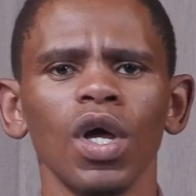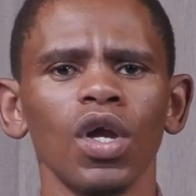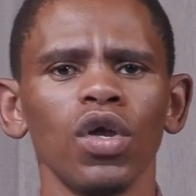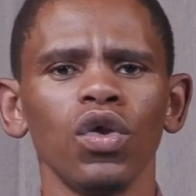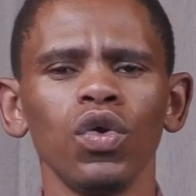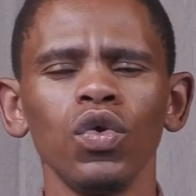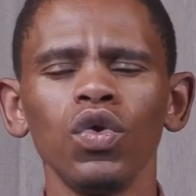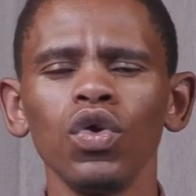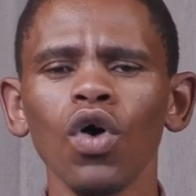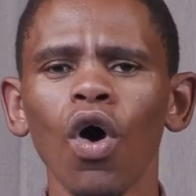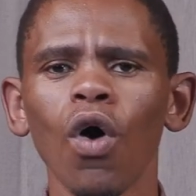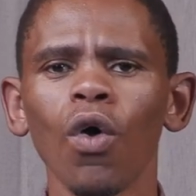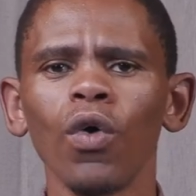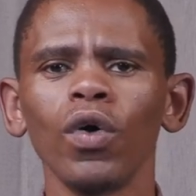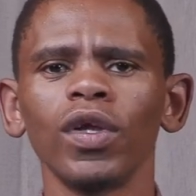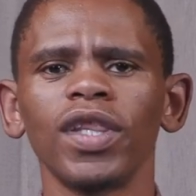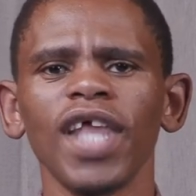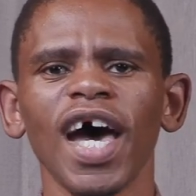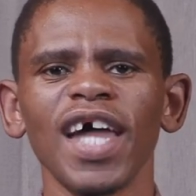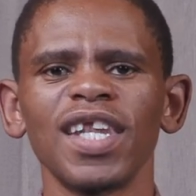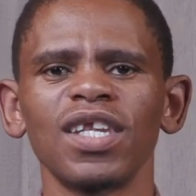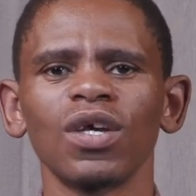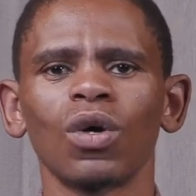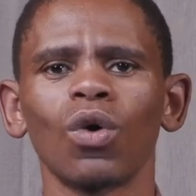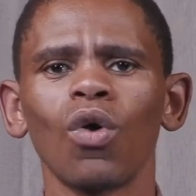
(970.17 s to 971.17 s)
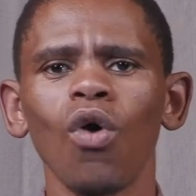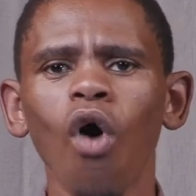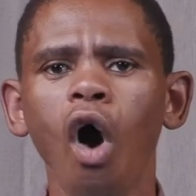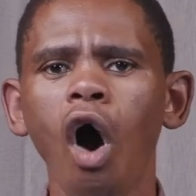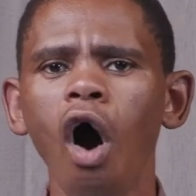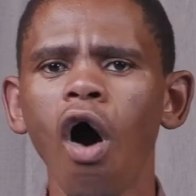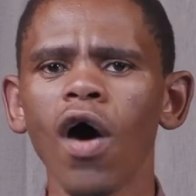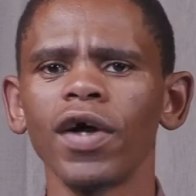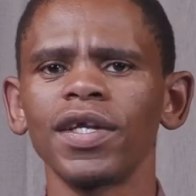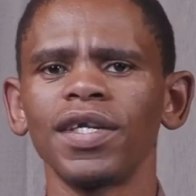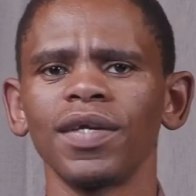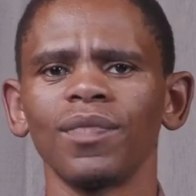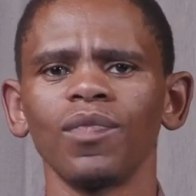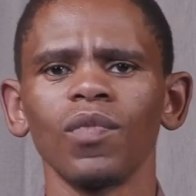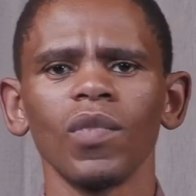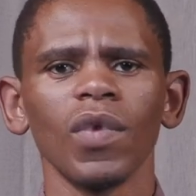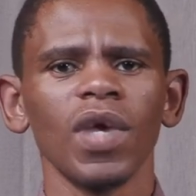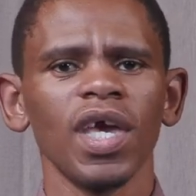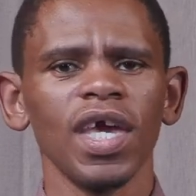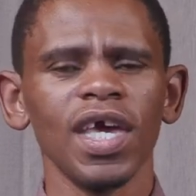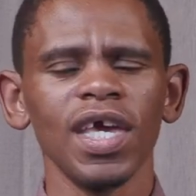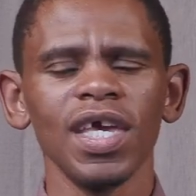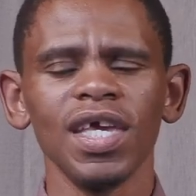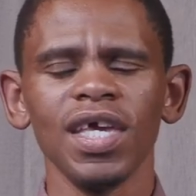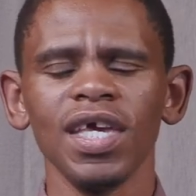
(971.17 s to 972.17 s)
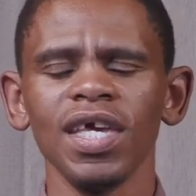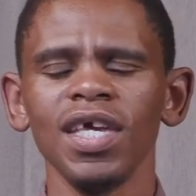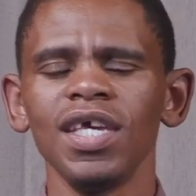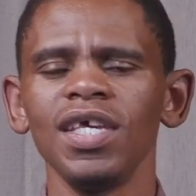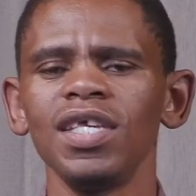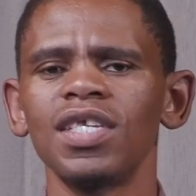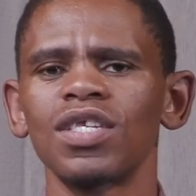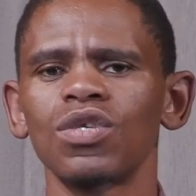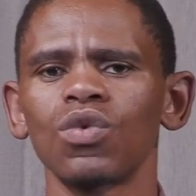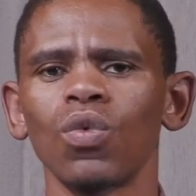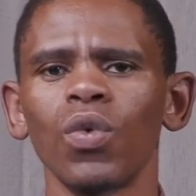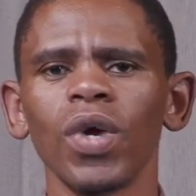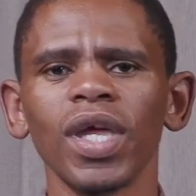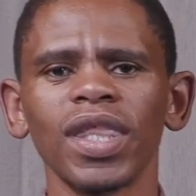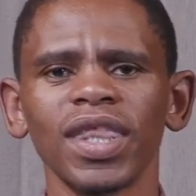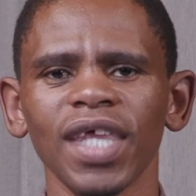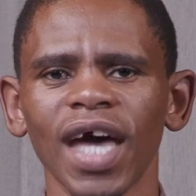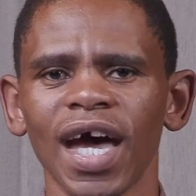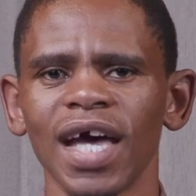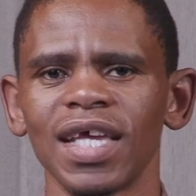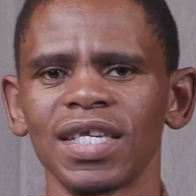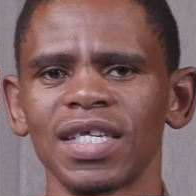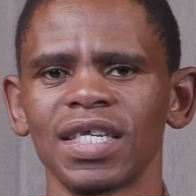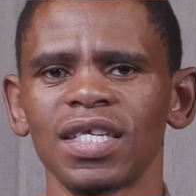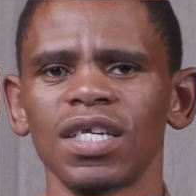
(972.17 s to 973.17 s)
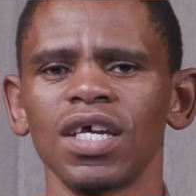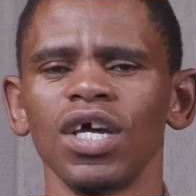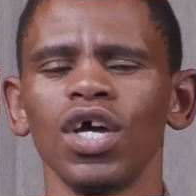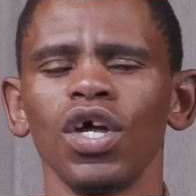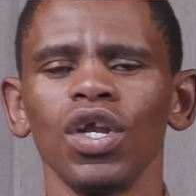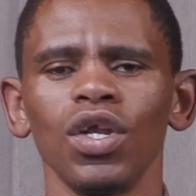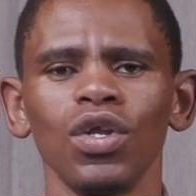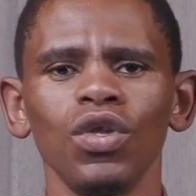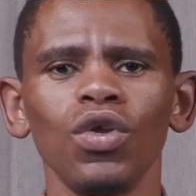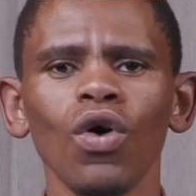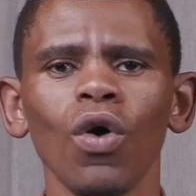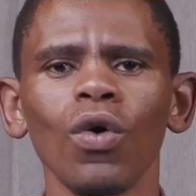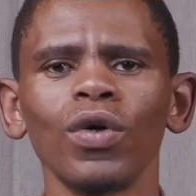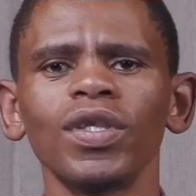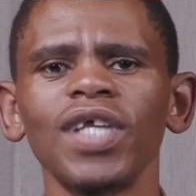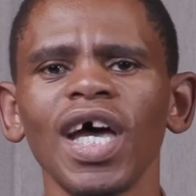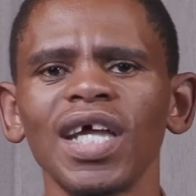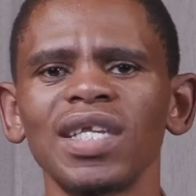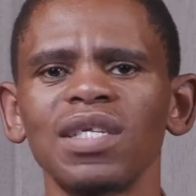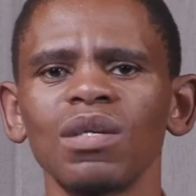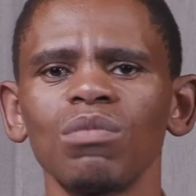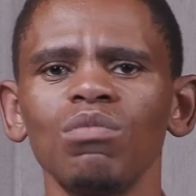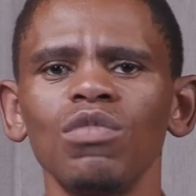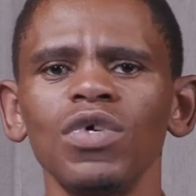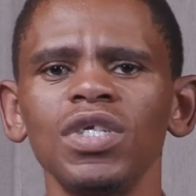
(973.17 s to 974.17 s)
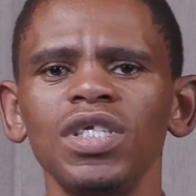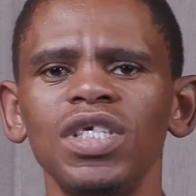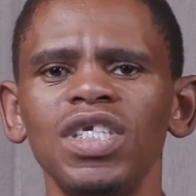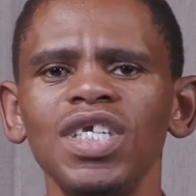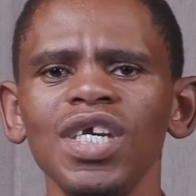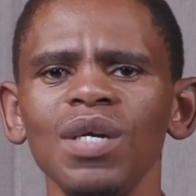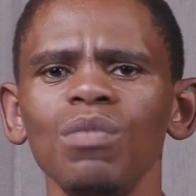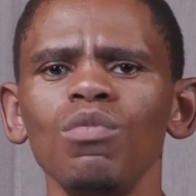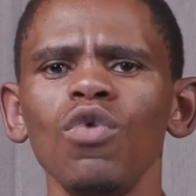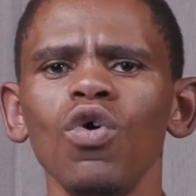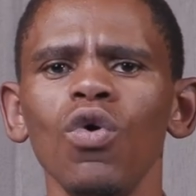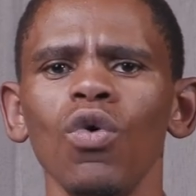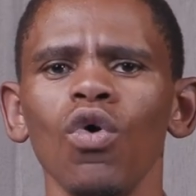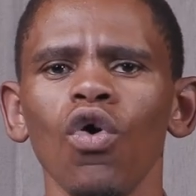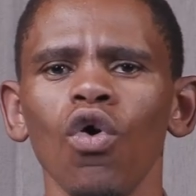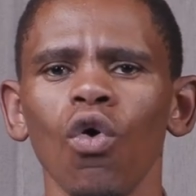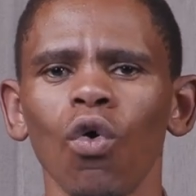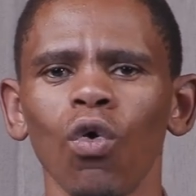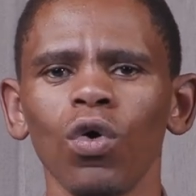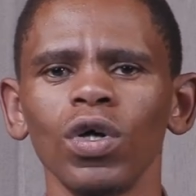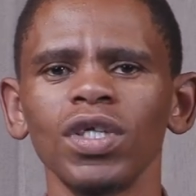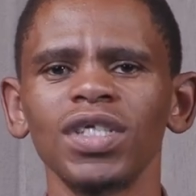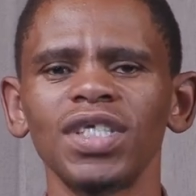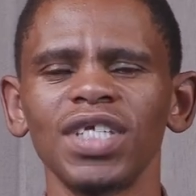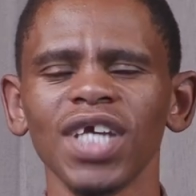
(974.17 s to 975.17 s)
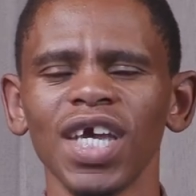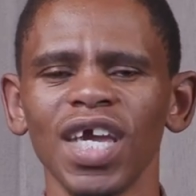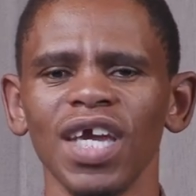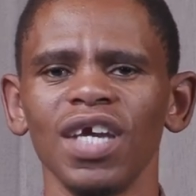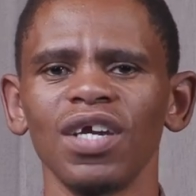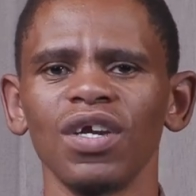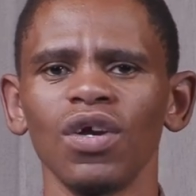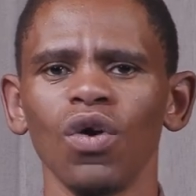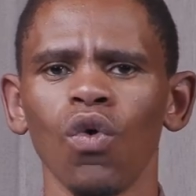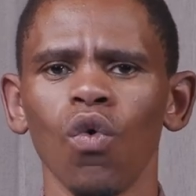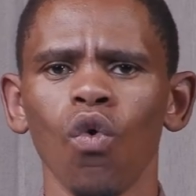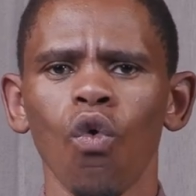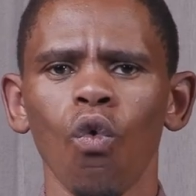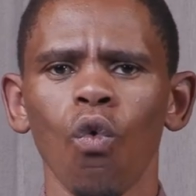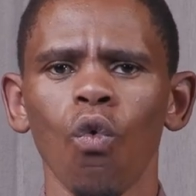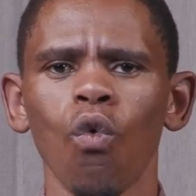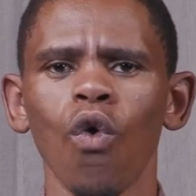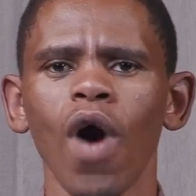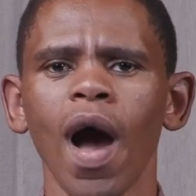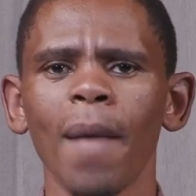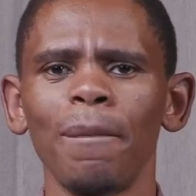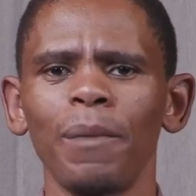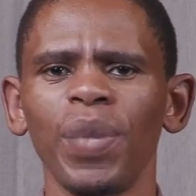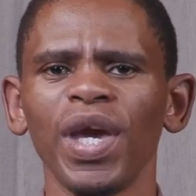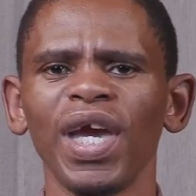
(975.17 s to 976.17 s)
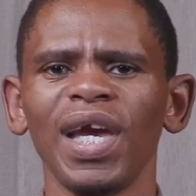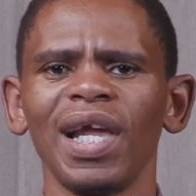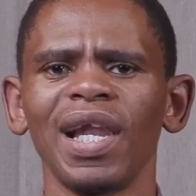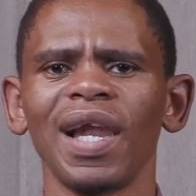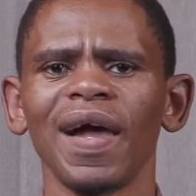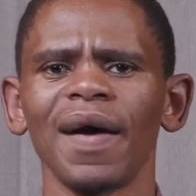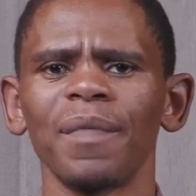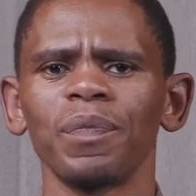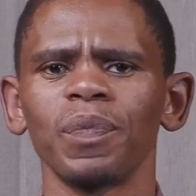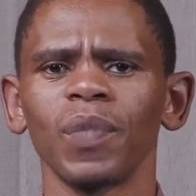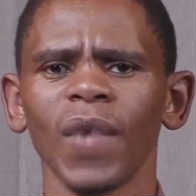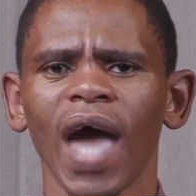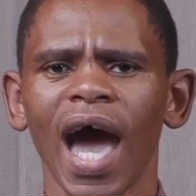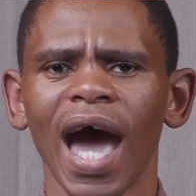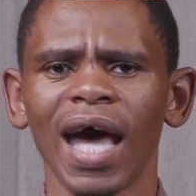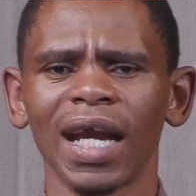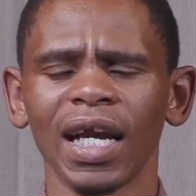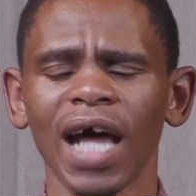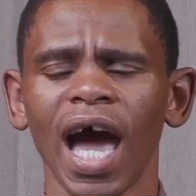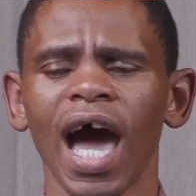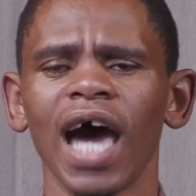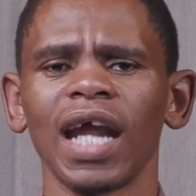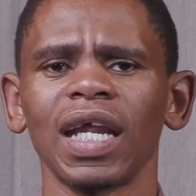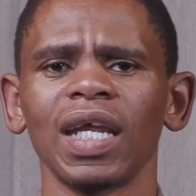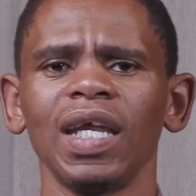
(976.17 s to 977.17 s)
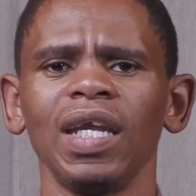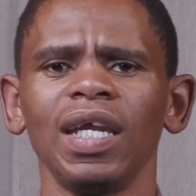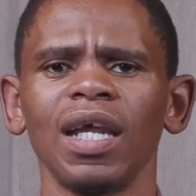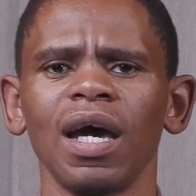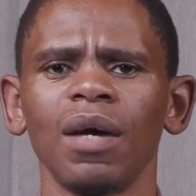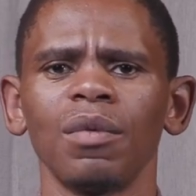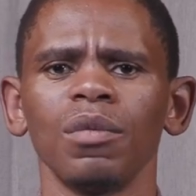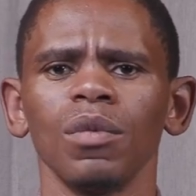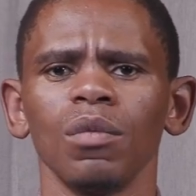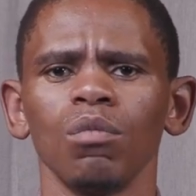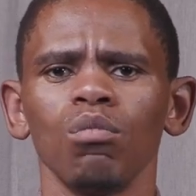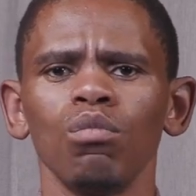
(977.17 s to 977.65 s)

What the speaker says: Know that God is with us. Know that Modimo o teng wa phela hare harena.